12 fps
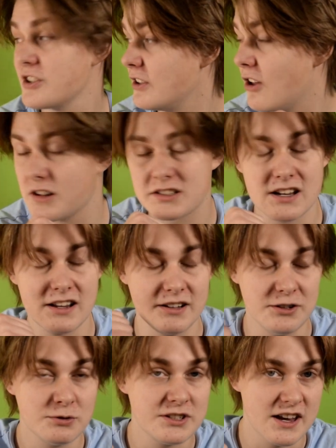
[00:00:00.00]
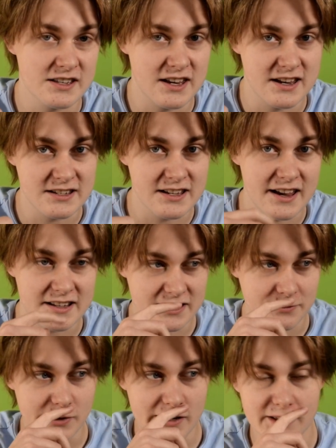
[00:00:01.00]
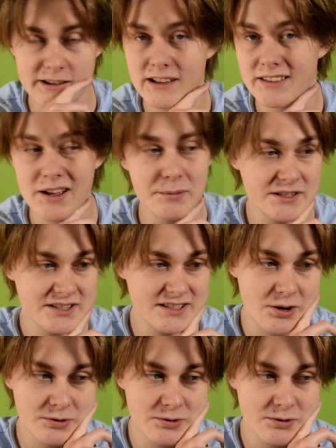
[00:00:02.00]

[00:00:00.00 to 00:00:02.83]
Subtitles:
alongside a UCS AT-AT if we get that. That'd be so